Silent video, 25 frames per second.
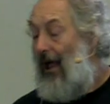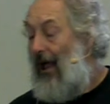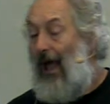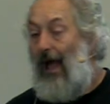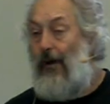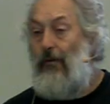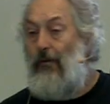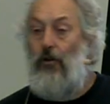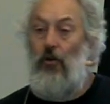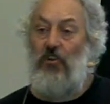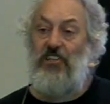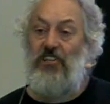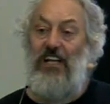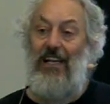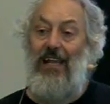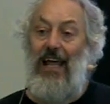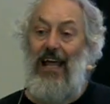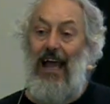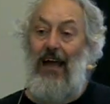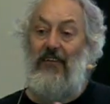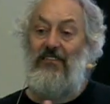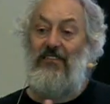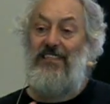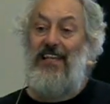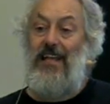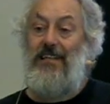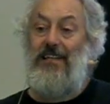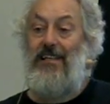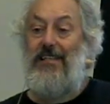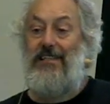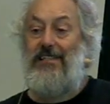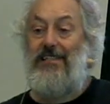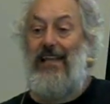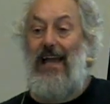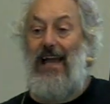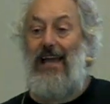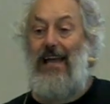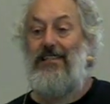And we're also going to have centered
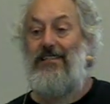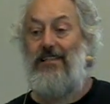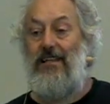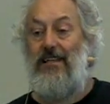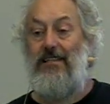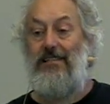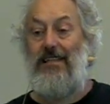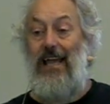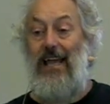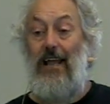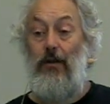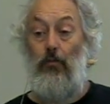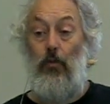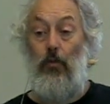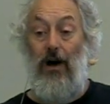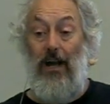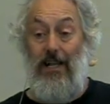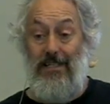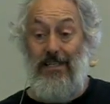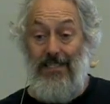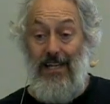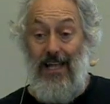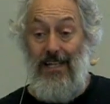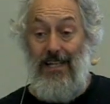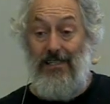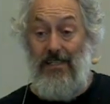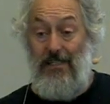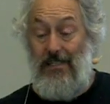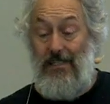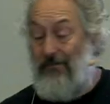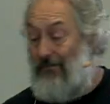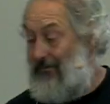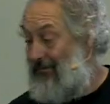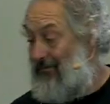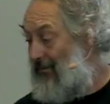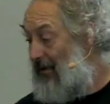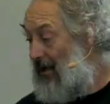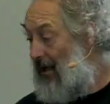stanzas and wide
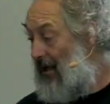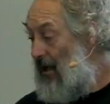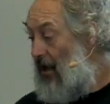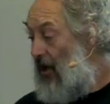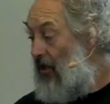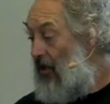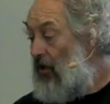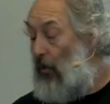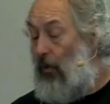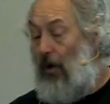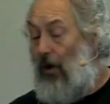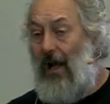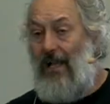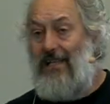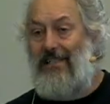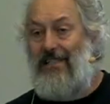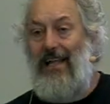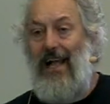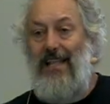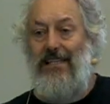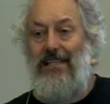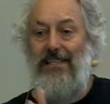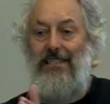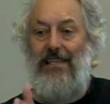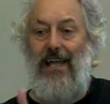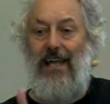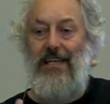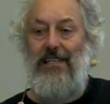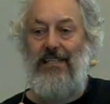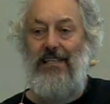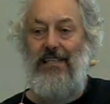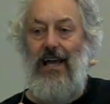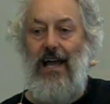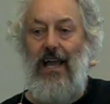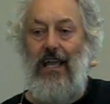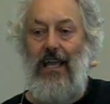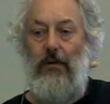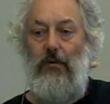stanzas. The wide stanzas takes
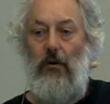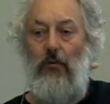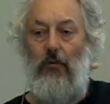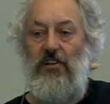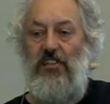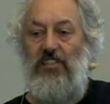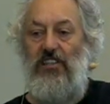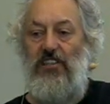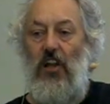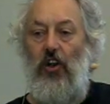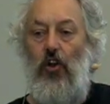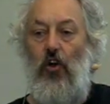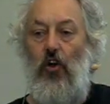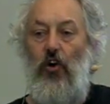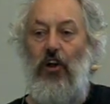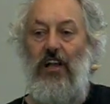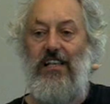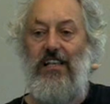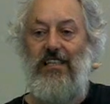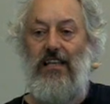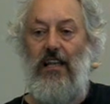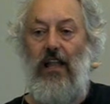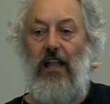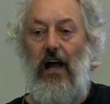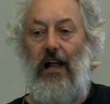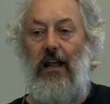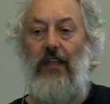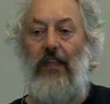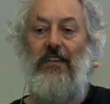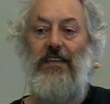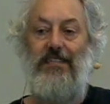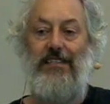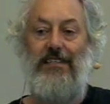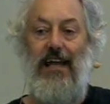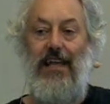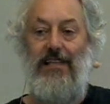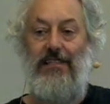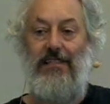an argument which is the longest line in
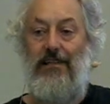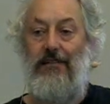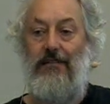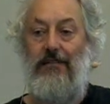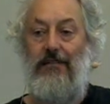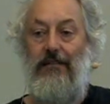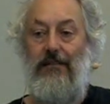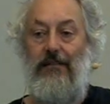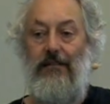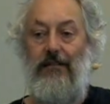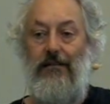the stanza.